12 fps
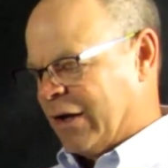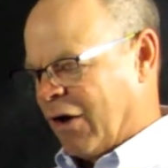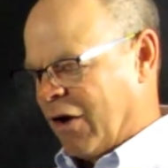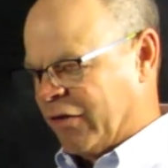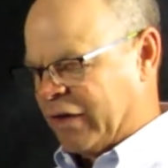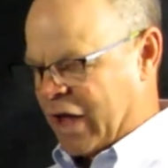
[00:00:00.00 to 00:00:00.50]

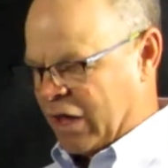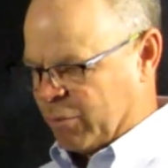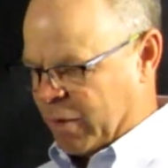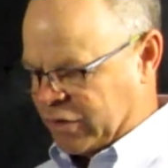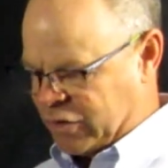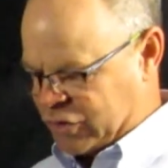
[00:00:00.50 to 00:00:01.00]
On the
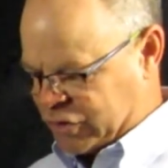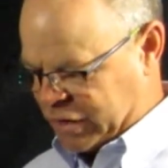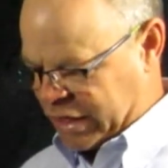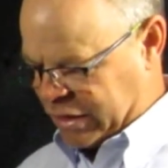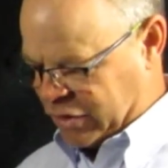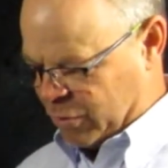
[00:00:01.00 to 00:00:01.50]
calibration
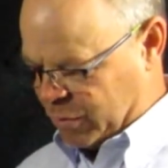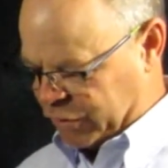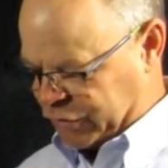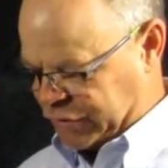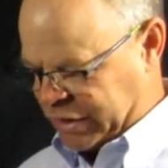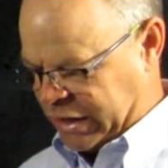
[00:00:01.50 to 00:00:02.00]
sheet, you will
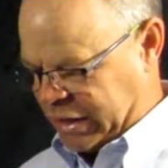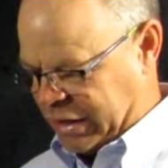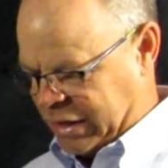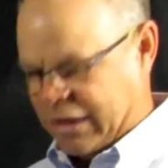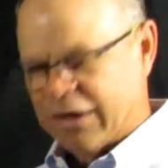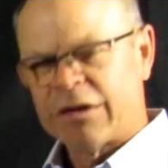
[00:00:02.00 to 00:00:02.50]
see